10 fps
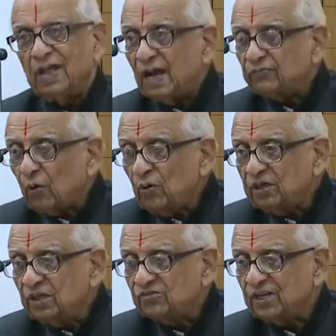Therefore,
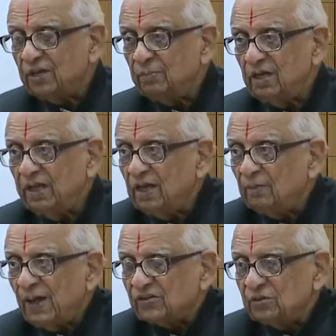it is said with
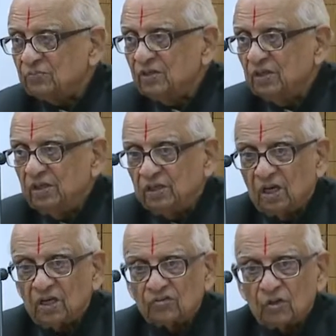legal maxim,
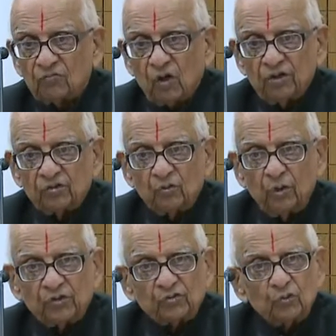ignorance of law is
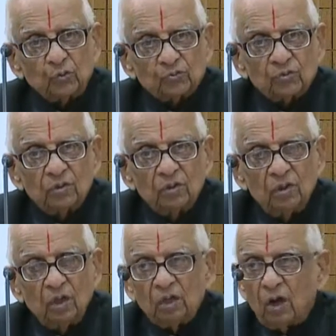no excuse.
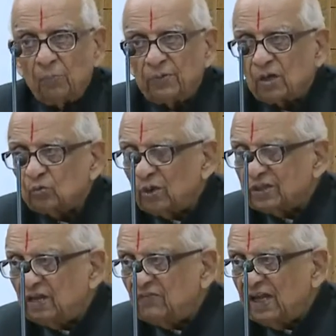Not because
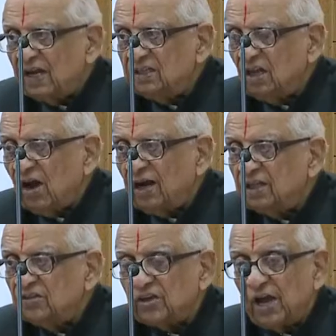one can violate the law
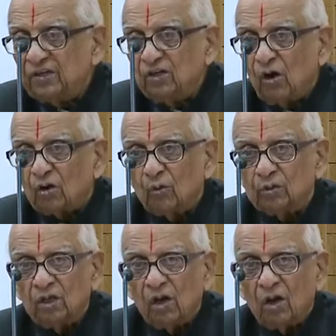and then say, I did not
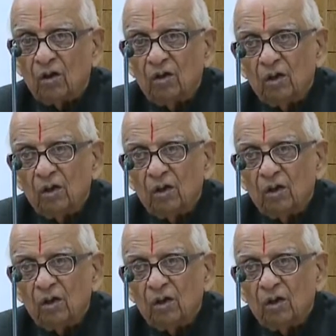know the law.